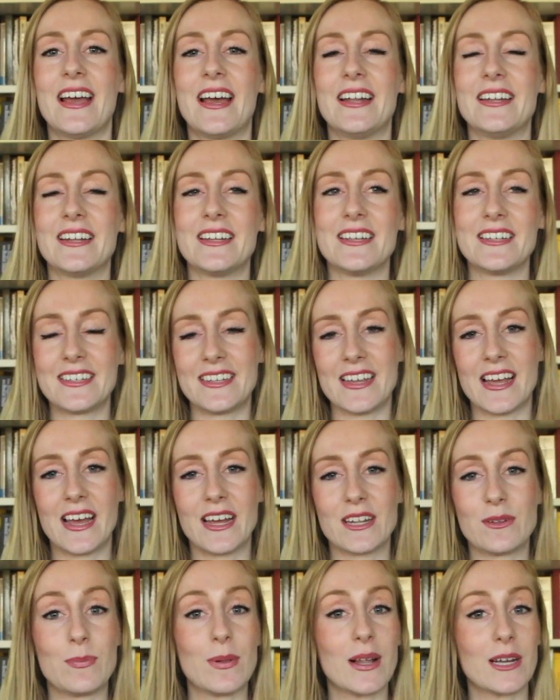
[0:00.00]
and that is
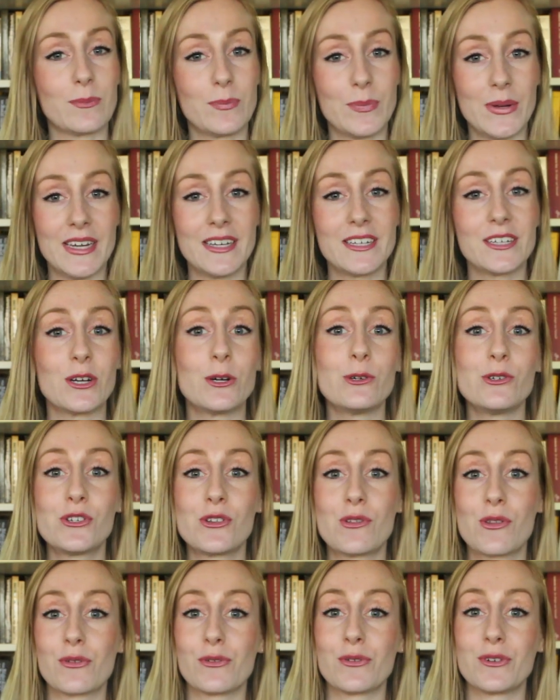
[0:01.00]
that Black Pete goes
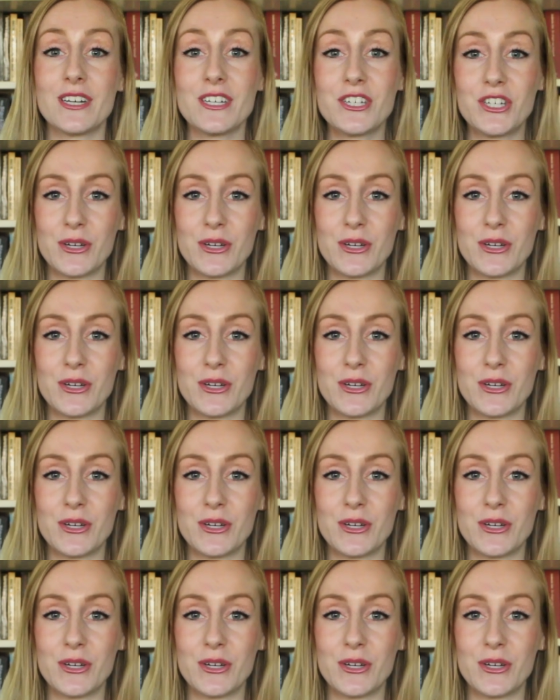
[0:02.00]
through the